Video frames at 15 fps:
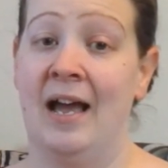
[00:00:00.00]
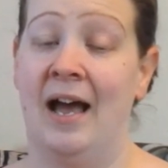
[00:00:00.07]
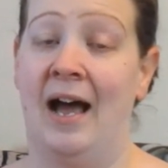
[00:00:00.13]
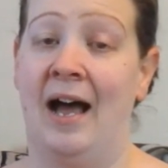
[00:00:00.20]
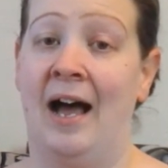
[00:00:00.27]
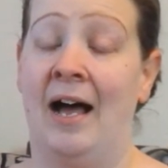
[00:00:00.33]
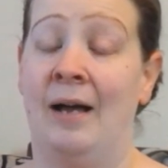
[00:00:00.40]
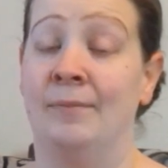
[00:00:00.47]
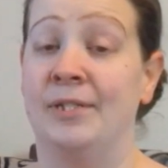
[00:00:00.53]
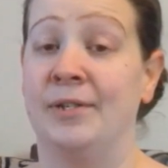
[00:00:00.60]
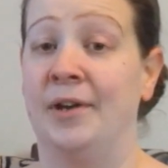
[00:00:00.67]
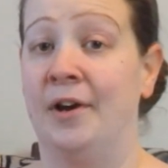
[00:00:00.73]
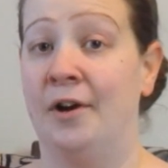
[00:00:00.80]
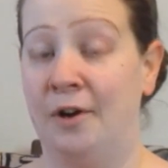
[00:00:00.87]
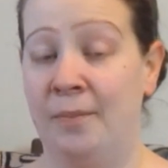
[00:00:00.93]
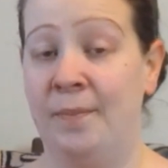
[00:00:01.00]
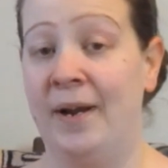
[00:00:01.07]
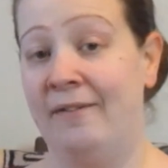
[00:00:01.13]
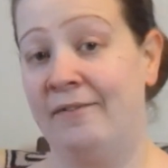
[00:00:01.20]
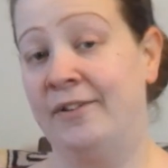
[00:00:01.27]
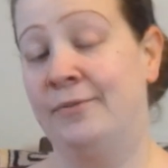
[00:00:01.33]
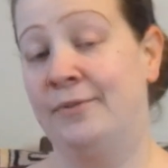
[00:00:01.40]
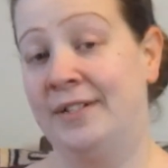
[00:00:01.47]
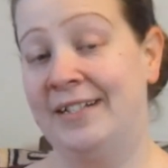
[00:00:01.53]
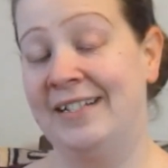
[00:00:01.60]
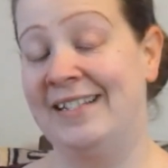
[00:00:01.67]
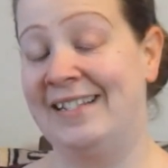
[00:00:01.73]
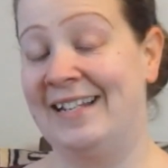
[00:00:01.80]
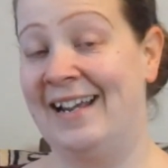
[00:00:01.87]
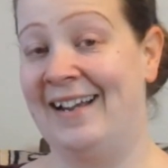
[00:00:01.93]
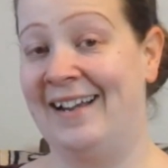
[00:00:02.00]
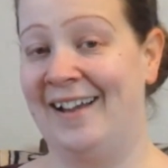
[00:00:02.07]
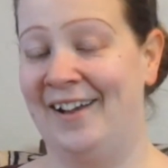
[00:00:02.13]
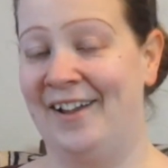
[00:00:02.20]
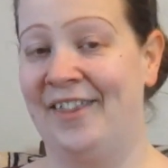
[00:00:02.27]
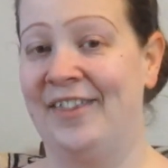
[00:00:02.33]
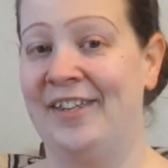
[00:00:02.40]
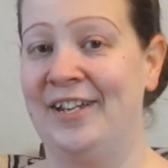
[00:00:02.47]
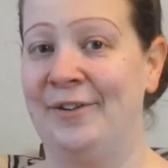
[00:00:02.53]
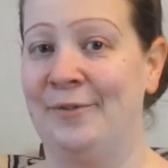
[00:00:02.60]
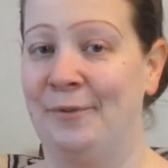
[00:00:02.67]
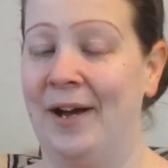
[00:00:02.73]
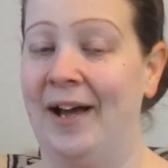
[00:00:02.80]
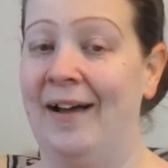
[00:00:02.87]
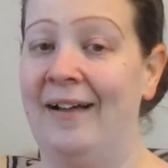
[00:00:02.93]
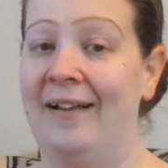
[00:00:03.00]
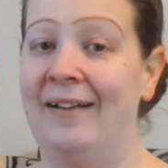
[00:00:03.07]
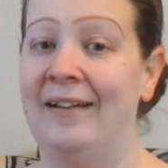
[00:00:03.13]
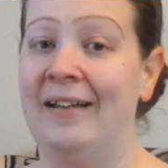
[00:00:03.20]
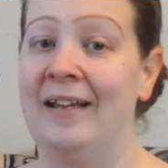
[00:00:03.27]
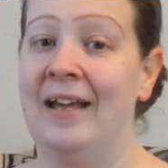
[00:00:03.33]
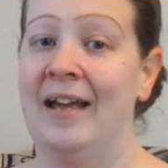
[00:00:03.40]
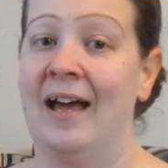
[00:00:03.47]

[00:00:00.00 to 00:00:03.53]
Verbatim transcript: Um, so I hope everyone is staying healthy and well.